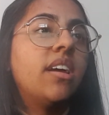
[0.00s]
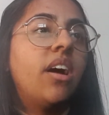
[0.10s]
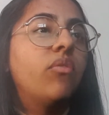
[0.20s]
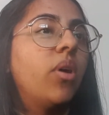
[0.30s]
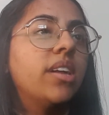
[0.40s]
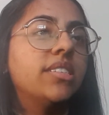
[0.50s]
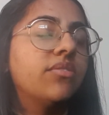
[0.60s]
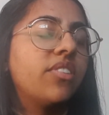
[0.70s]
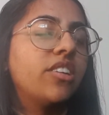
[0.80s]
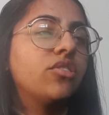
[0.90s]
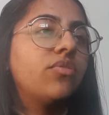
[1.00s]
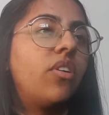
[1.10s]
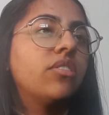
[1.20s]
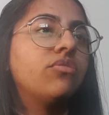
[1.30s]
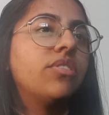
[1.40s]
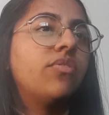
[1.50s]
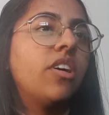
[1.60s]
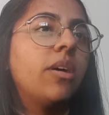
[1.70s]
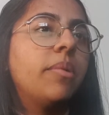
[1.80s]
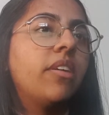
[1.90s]
I've worked in financial advisory
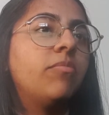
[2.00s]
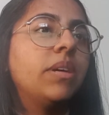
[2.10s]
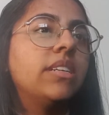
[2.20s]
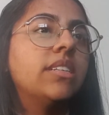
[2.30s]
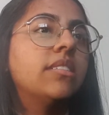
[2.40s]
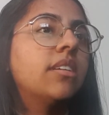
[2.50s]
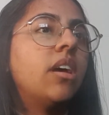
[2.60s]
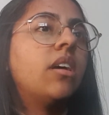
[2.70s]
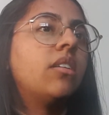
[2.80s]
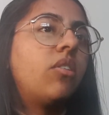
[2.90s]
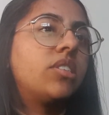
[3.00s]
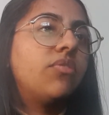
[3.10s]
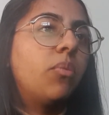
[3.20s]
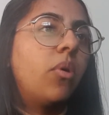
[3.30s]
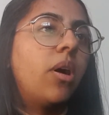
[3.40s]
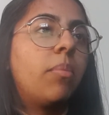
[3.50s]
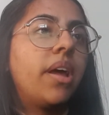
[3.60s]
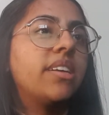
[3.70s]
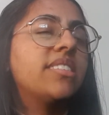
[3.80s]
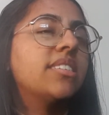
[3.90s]
firm, and I've been in lots of different
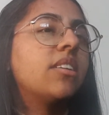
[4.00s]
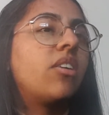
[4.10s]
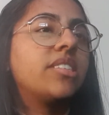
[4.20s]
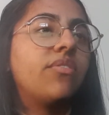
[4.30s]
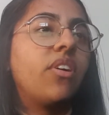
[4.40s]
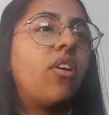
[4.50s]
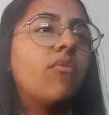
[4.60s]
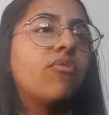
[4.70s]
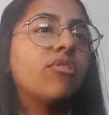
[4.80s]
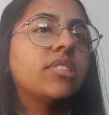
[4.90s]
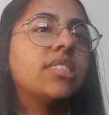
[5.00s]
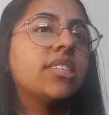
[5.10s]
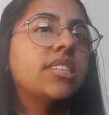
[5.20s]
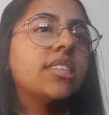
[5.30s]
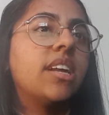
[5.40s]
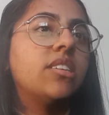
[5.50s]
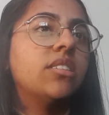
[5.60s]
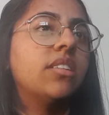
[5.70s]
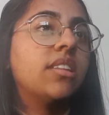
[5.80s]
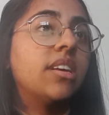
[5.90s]
workplaces, lots of different conferences. And I
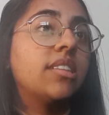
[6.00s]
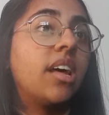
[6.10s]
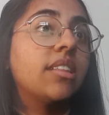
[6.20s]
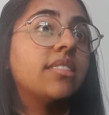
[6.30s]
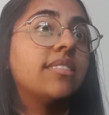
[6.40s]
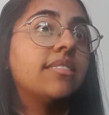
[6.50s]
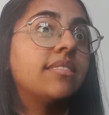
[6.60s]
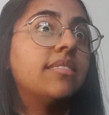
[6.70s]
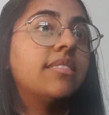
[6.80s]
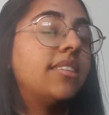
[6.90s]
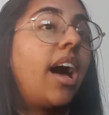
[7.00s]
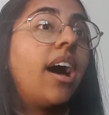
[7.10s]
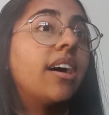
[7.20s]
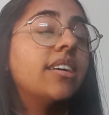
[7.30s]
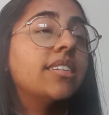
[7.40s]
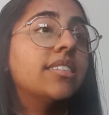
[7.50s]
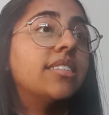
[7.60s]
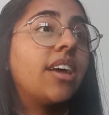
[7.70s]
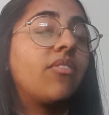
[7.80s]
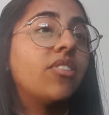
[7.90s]
do think that that is
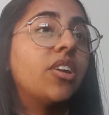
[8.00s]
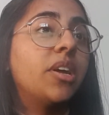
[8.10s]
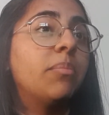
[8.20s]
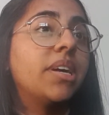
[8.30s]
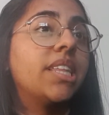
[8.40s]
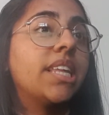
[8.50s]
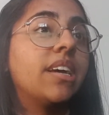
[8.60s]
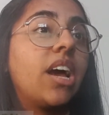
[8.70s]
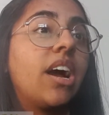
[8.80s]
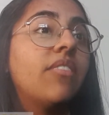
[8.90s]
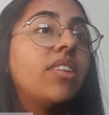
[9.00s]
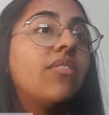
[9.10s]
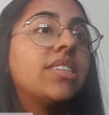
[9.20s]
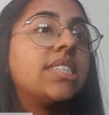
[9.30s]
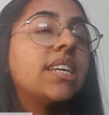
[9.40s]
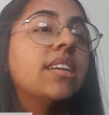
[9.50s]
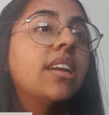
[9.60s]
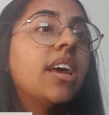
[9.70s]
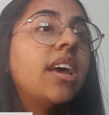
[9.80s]
definitely a big thing. Like I've never seen,